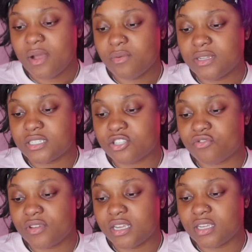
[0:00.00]
I was
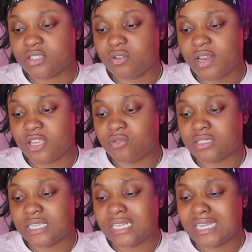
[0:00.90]
3 years old, I
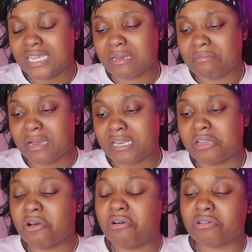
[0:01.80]
used to lick my
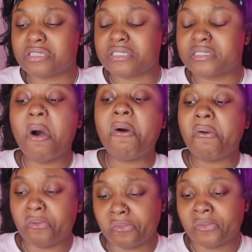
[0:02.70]
dog's
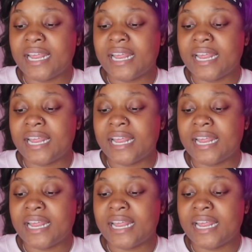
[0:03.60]
hole.